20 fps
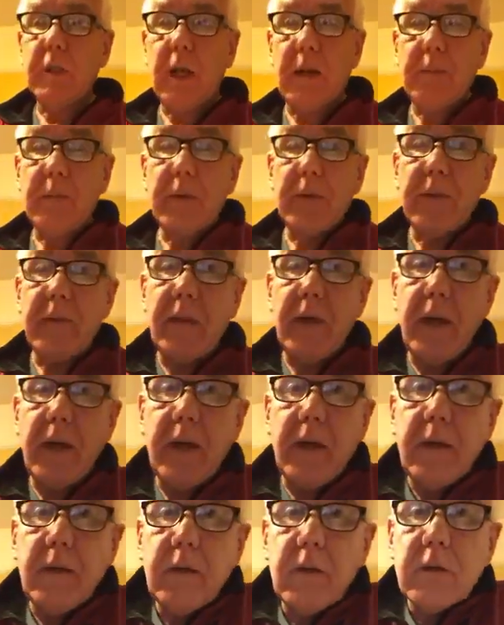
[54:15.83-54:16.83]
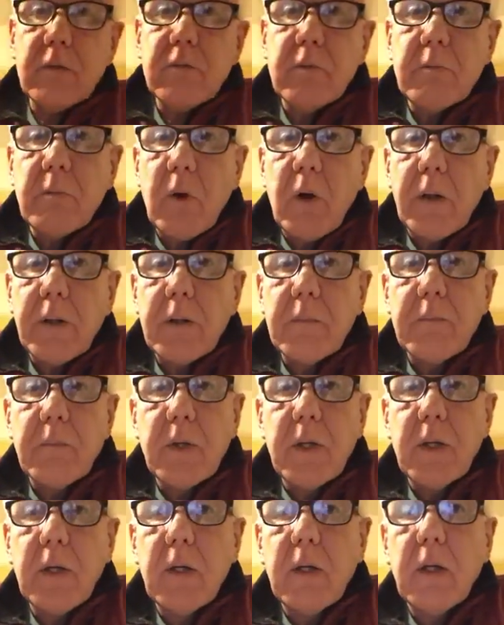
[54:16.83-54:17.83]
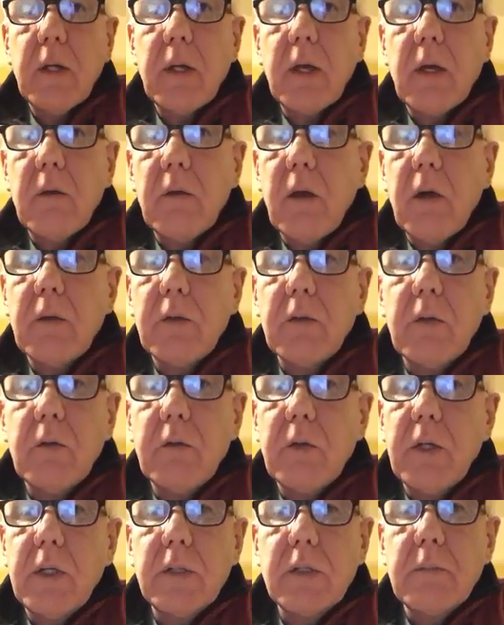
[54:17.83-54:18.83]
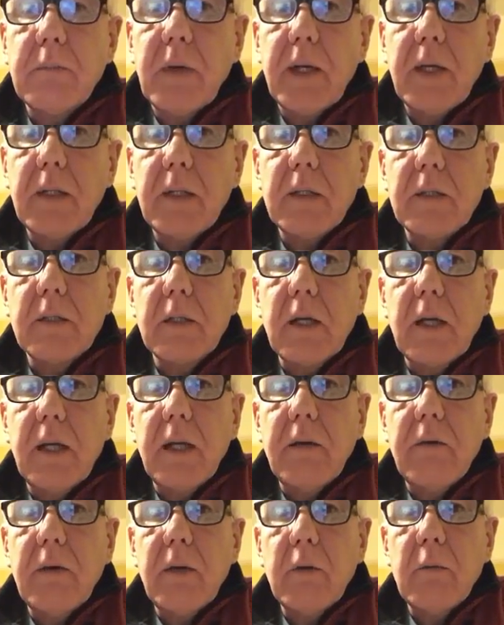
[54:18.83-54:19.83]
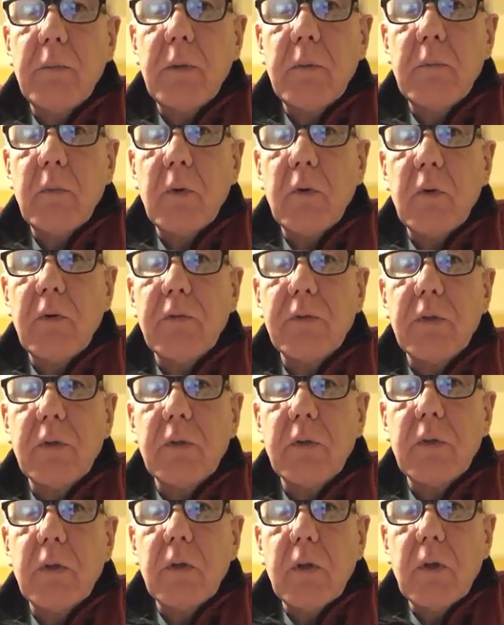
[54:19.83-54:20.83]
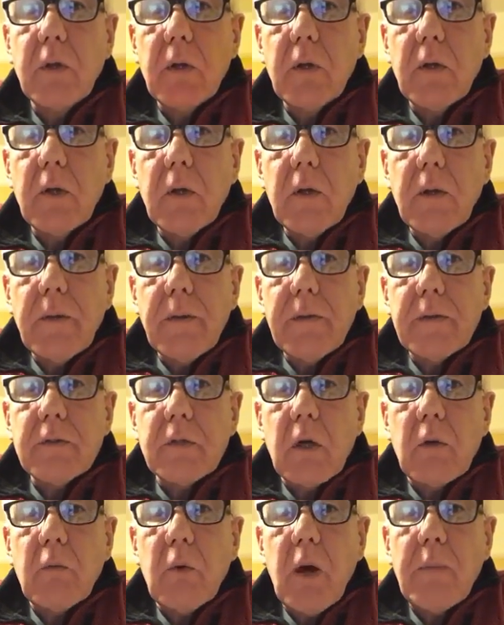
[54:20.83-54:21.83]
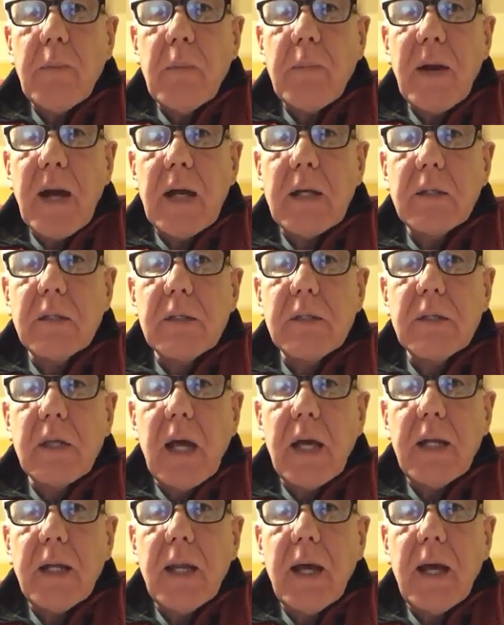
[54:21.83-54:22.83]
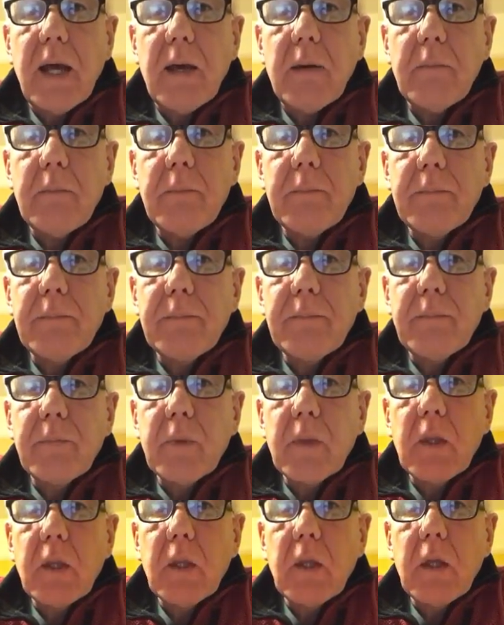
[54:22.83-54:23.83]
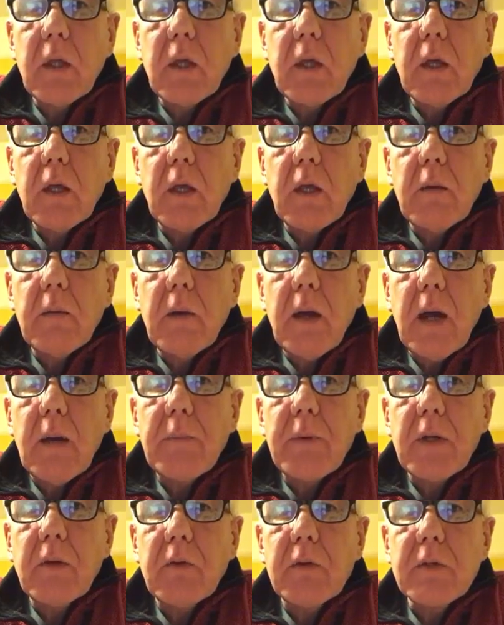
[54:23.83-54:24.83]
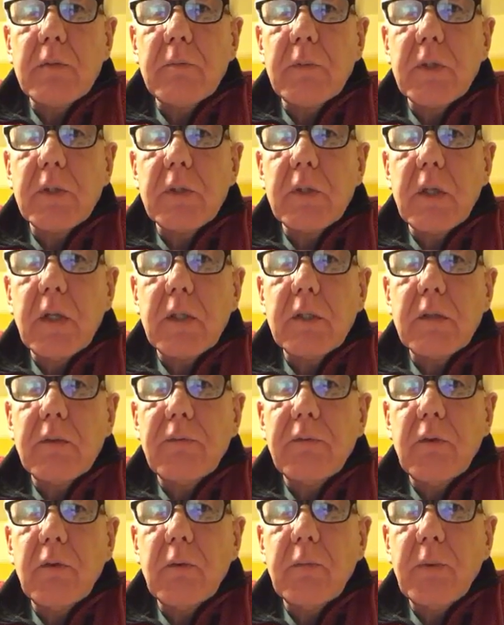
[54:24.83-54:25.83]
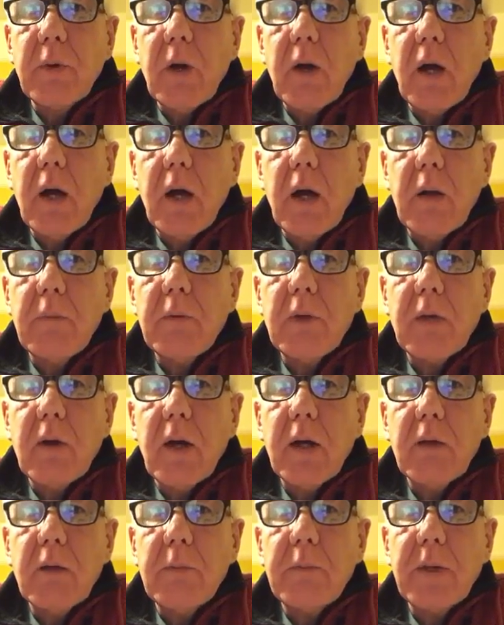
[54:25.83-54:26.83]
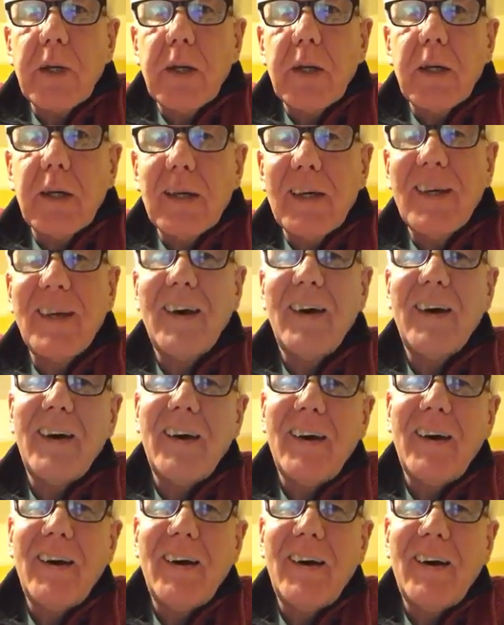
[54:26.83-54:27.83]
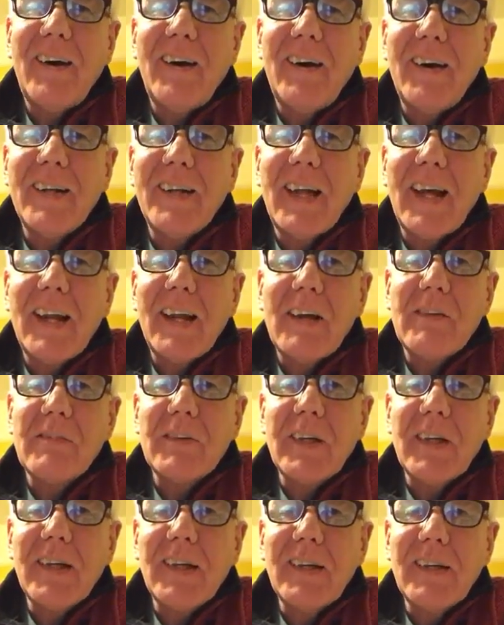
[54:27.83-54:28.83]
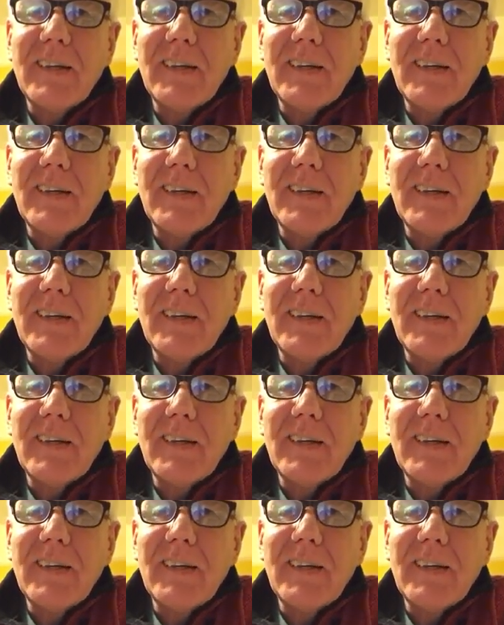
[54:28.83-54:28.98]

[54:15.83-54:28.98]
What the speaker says: happened there has reminded me, you know, I do need to make this clear a little bit more often. So what I'm about to say now, Happy Christmas, Lisa Thorpe. I hope you like your Mickey. Ah, isn't that lovely?